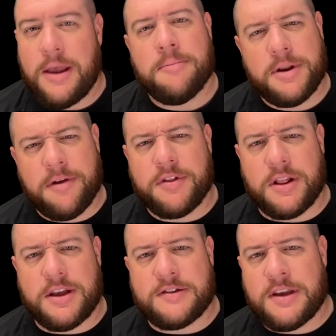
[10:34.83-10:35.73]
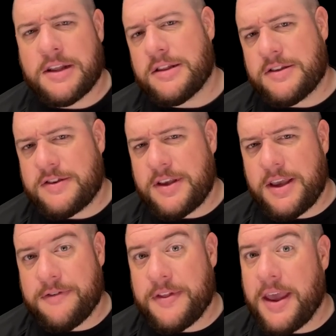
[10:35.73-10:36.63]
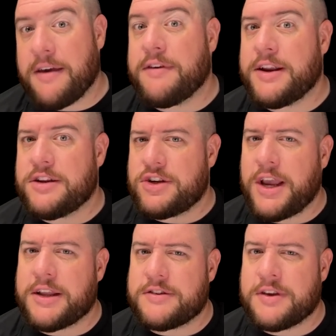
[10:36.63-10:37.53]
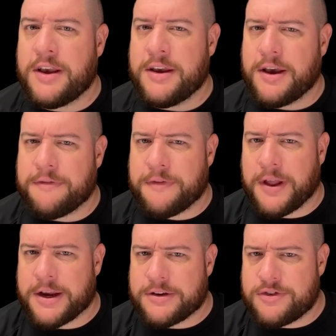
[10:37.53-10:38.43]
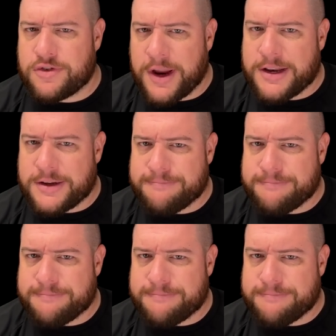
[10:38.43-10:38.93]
But nevertheless, let's see if they have any chance of flying straight.